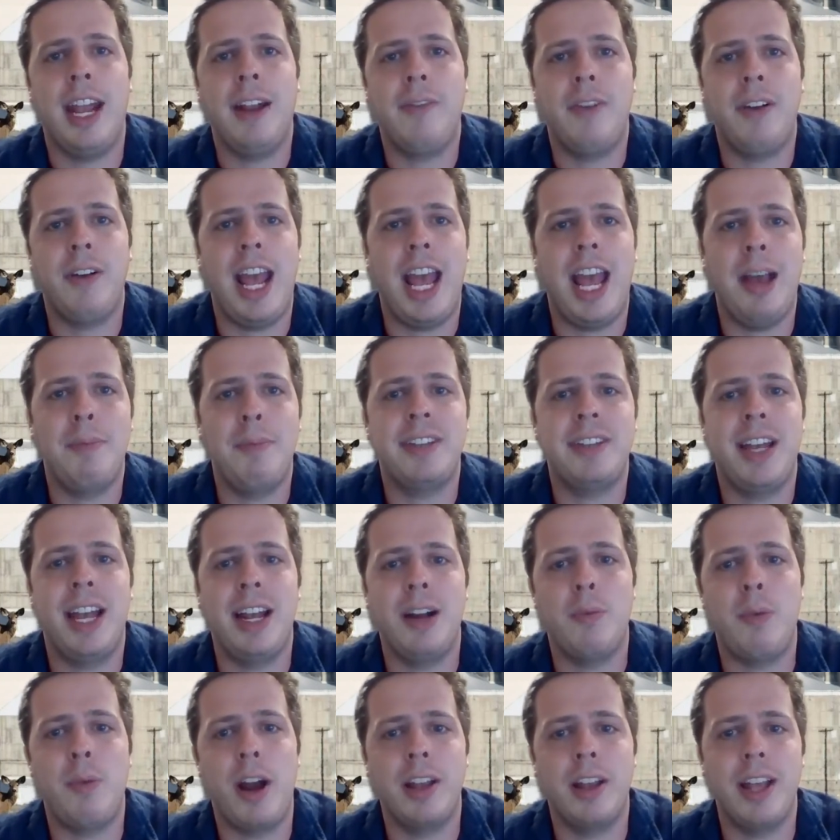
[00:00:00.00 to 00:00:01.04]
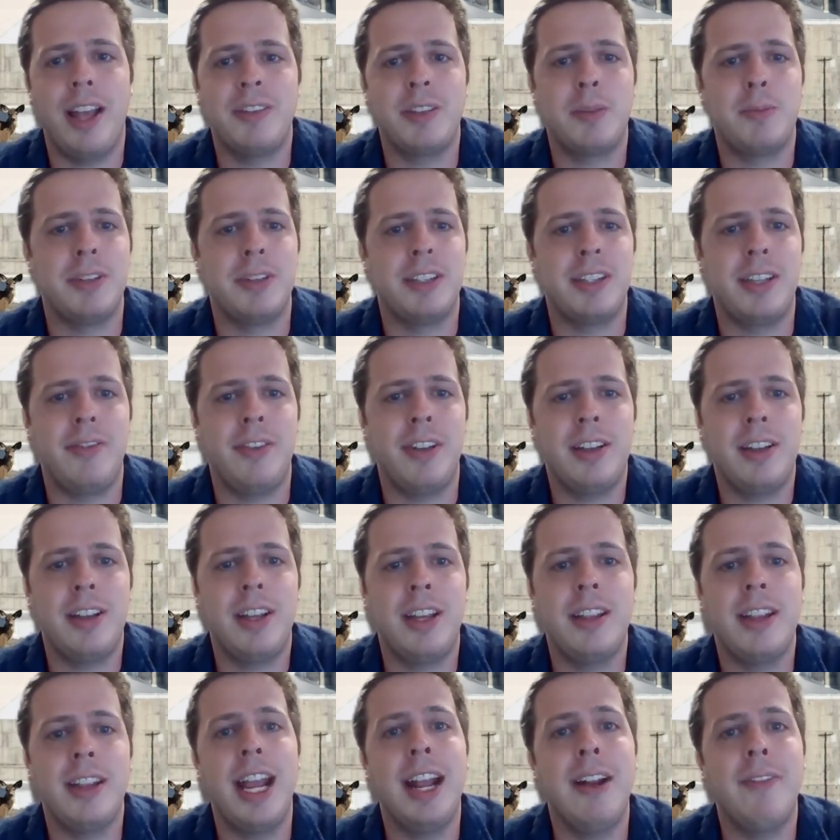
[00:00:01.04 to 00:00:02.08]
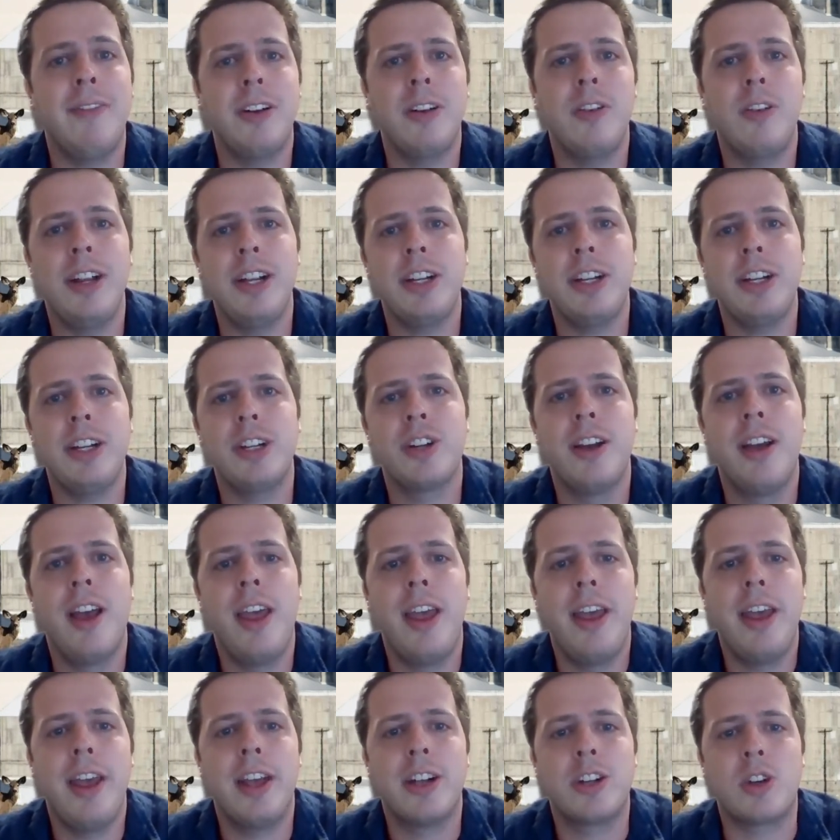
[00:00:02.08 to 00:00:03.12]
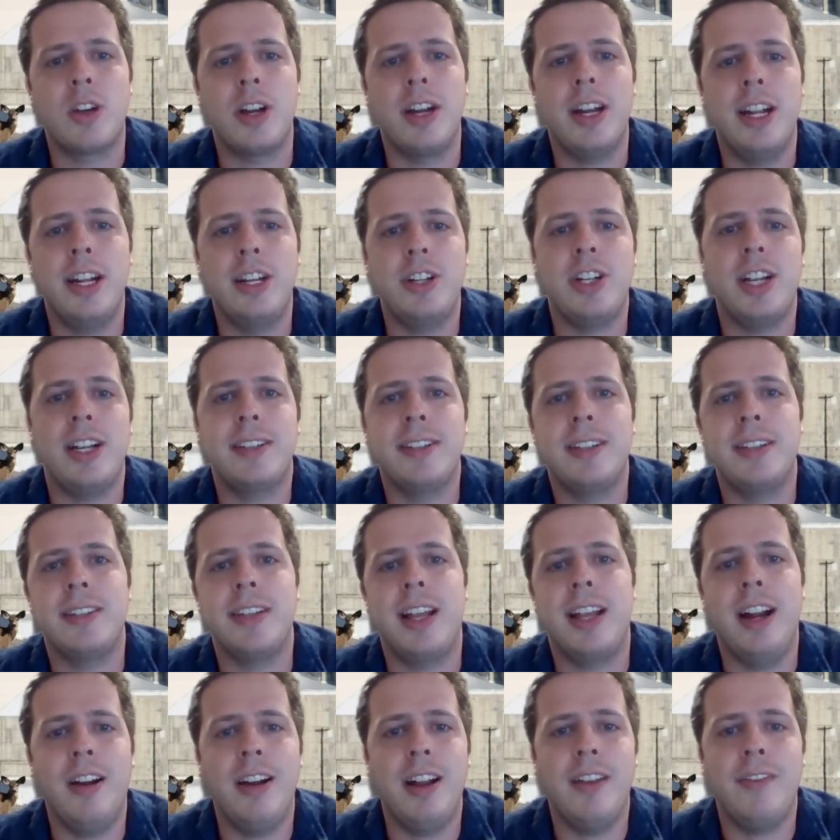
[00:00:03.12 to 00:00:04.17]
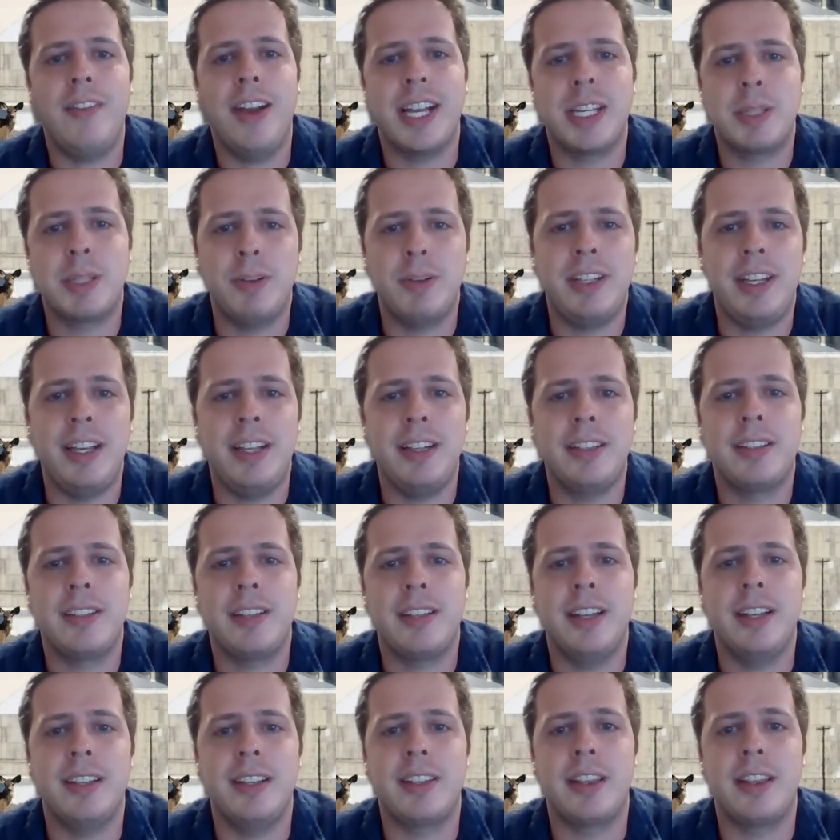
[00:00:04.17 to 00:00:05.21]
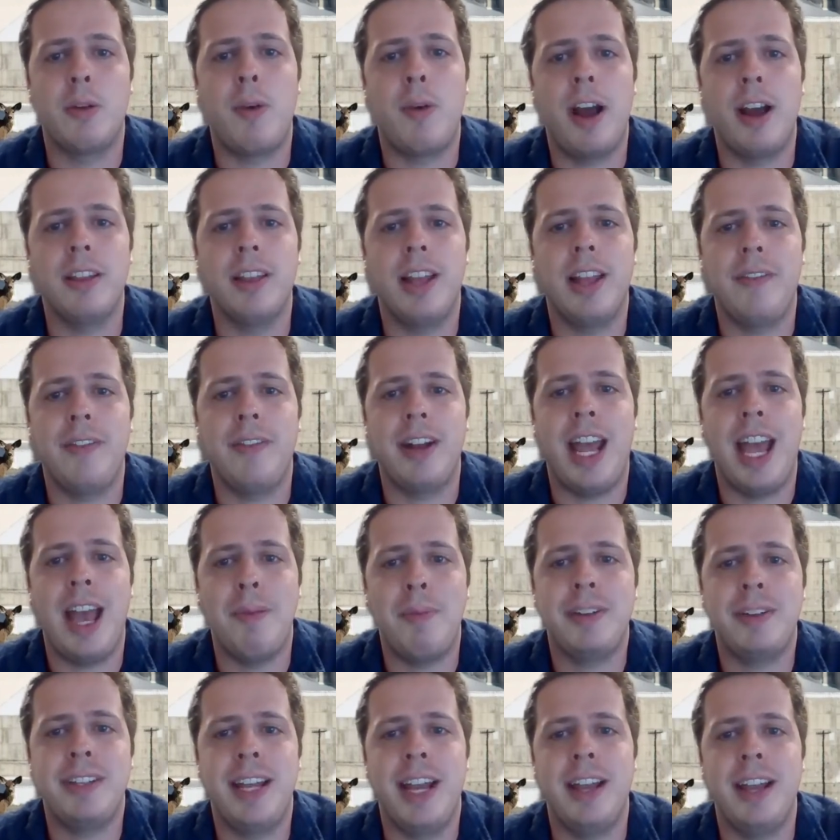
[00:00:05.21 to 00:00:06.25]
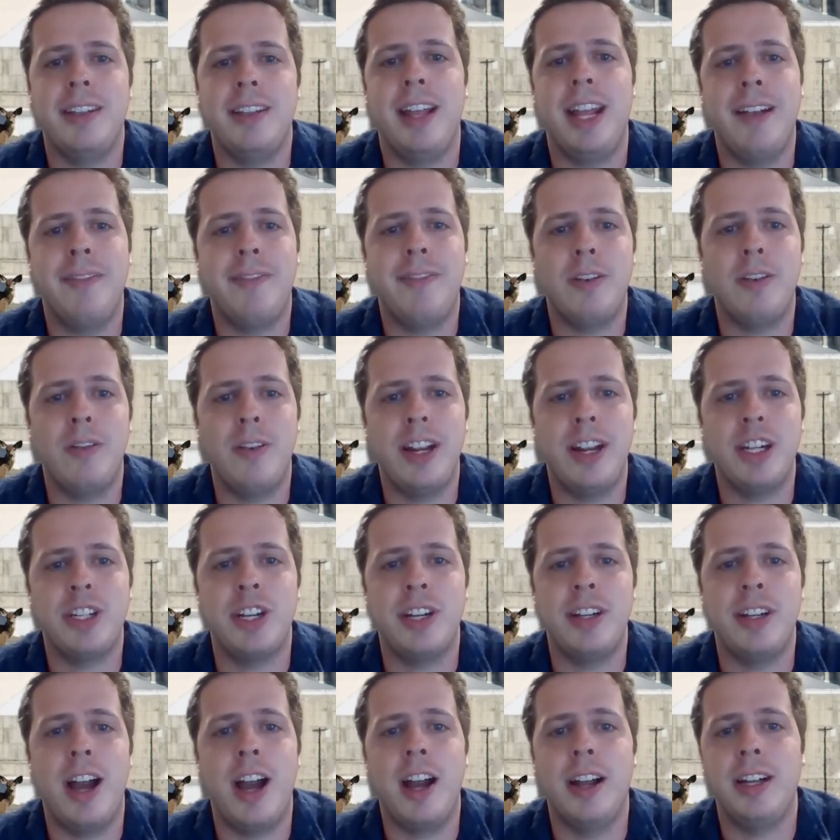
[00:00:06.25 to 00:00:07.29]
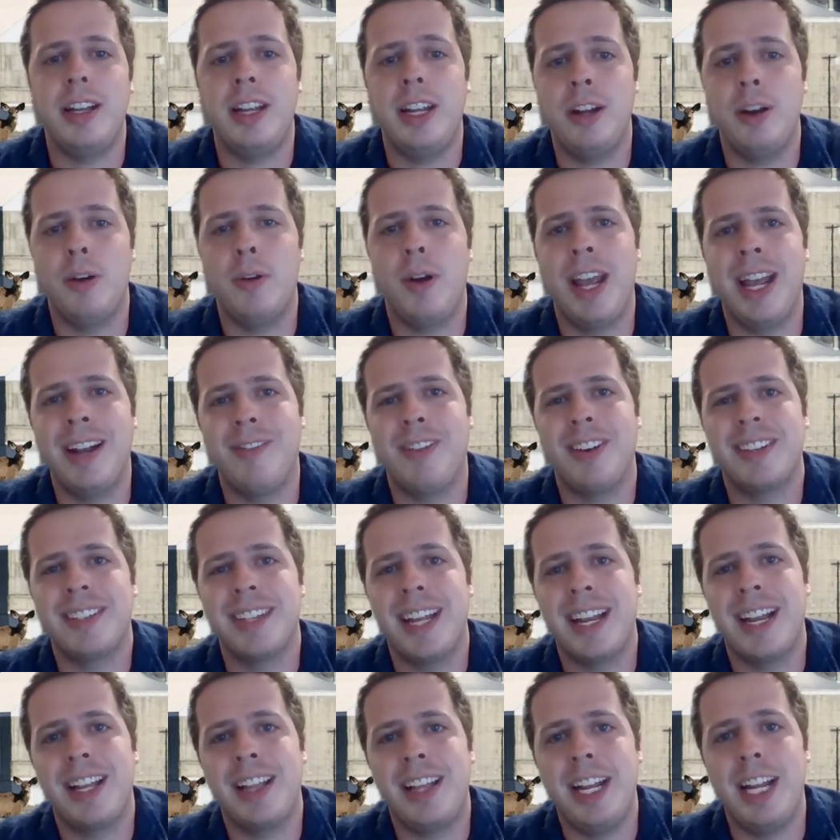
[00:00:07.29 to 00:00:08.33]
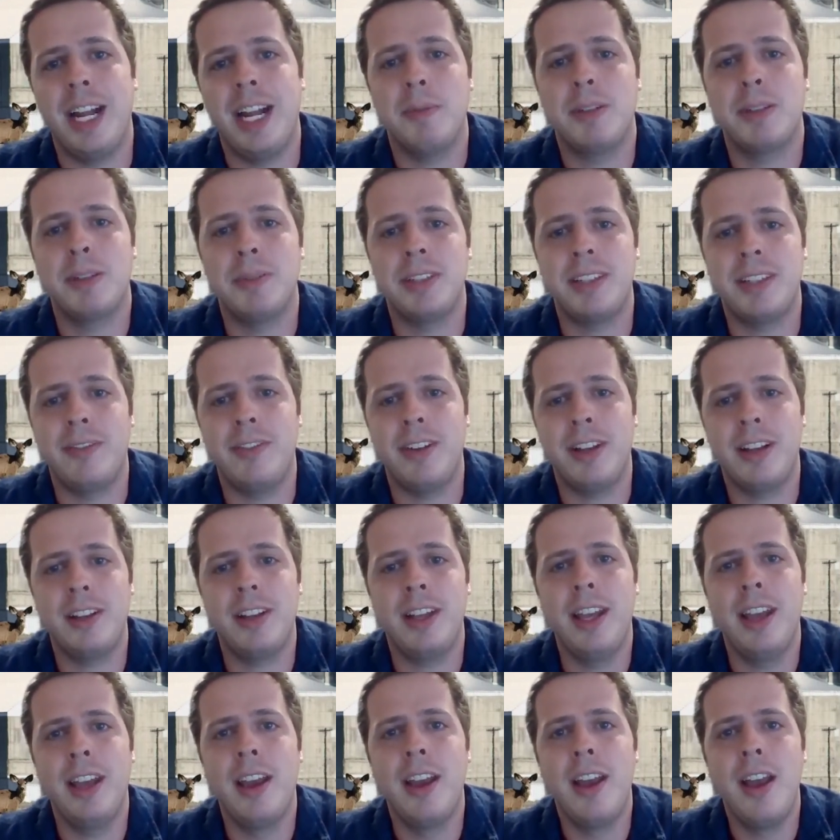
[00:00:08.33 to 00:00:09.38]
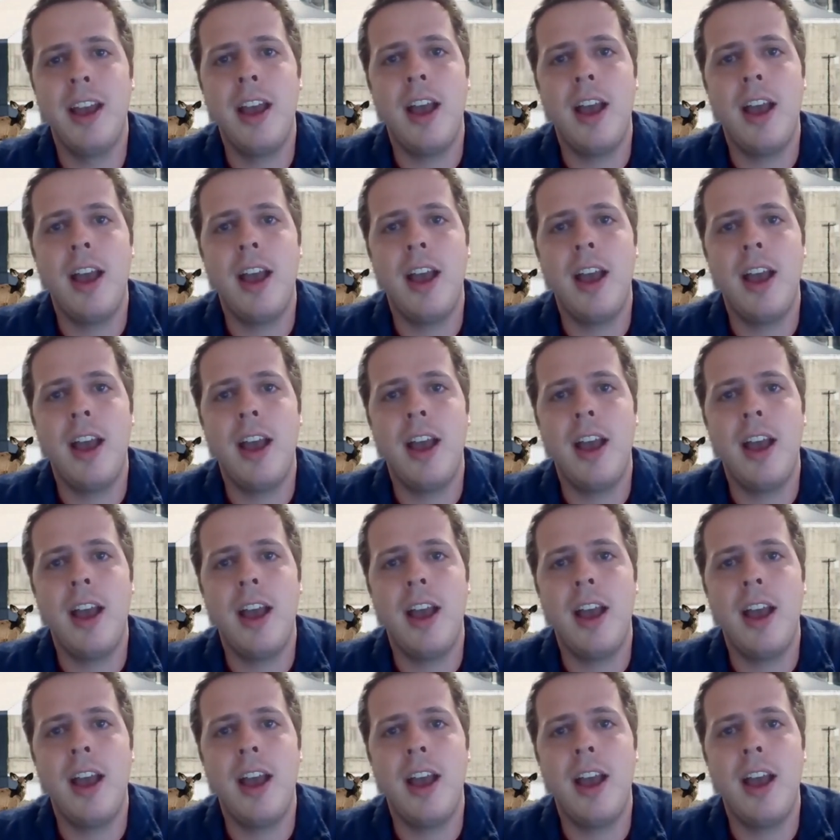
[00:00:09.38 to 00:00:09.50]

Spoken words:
Hanford habitat and wildlife, specifically in the Hanford Reach. Trina and Jason's area of expertise is the wildlife and habitat in the Hanford Reach, and not Hanford's like cleanup specifically.